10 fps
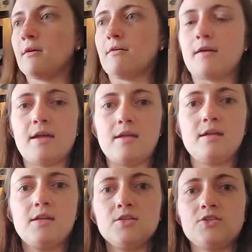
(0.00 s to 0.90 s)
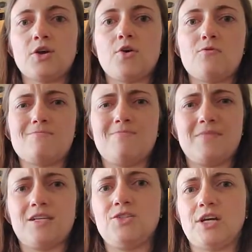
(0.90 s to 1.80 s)
All right. So
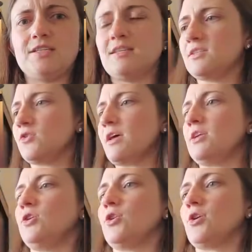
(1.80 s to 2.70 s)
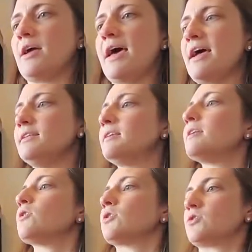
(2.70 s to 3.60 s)
adjust it so that your head
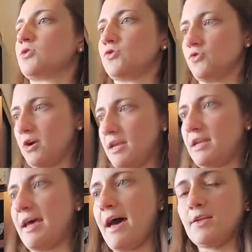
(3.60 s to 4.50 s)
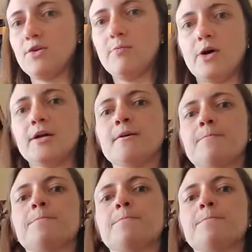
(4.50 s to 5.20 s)
can look straight at your book.